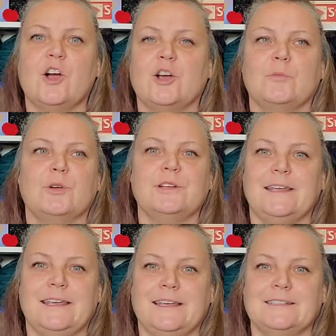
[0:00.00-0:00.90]
armor
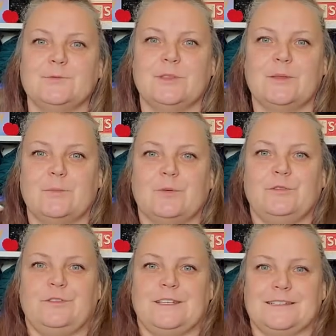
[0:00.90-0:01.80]
days with the
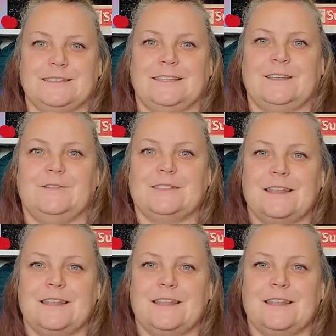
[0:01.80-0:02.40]
poofy sleeves